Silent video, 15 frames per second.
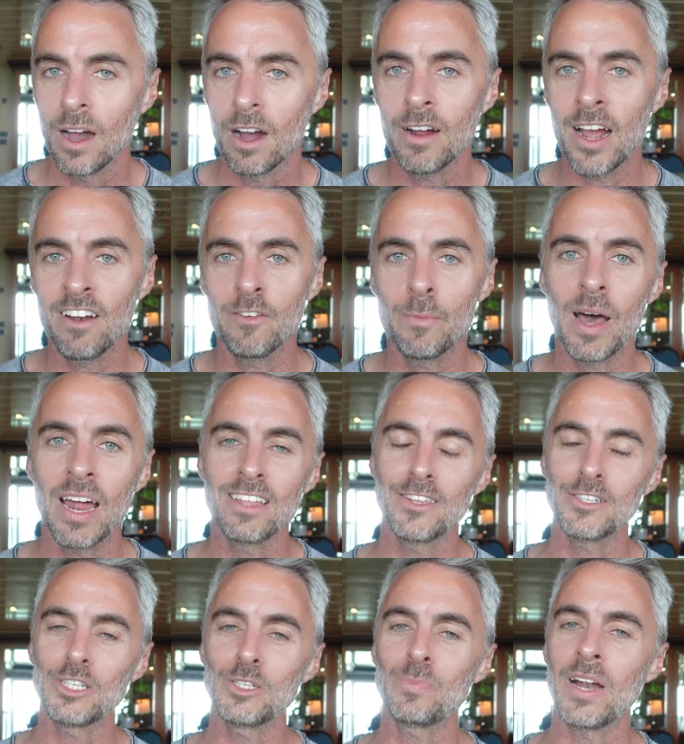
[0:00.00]
All right, everybody,
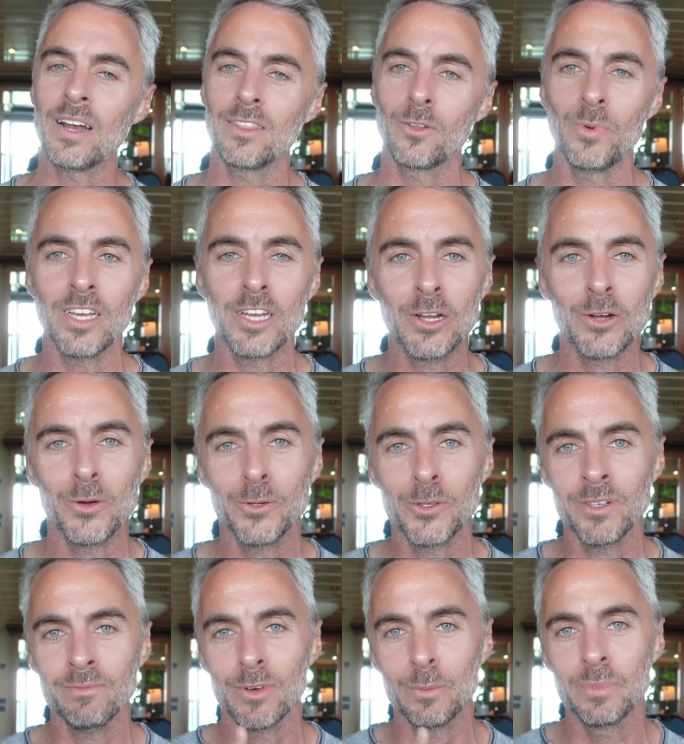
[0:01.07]
this is Brandon, the Weekend
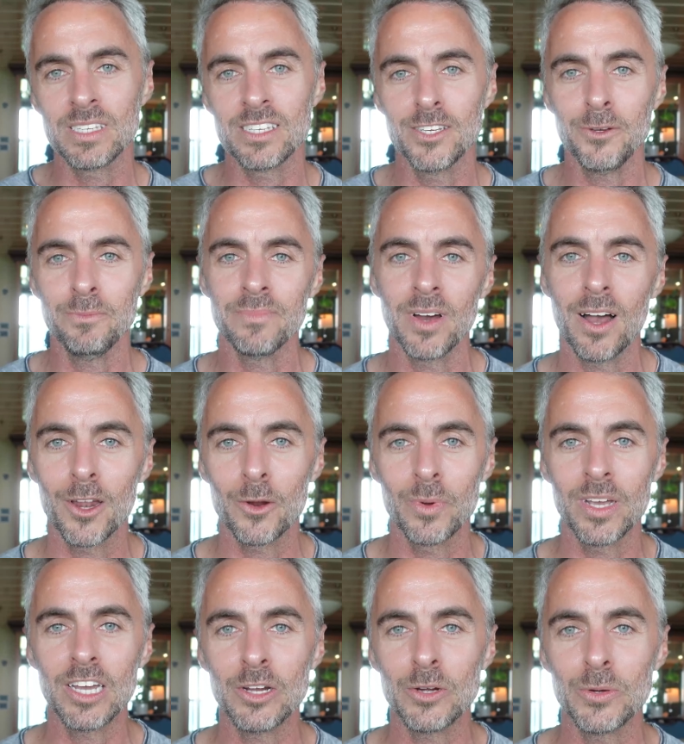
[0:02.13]
Cruiser. Hope to see you on a
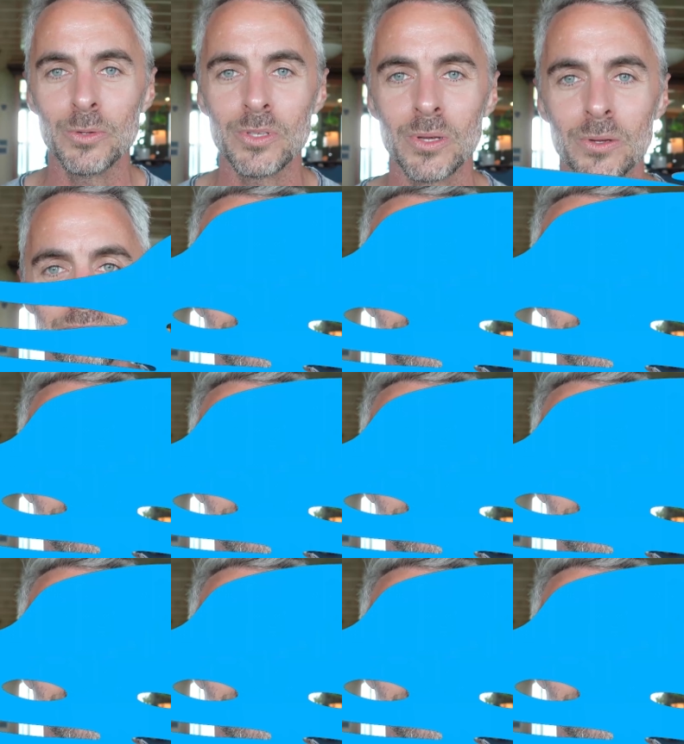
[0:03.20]
Weekend Cruise soon.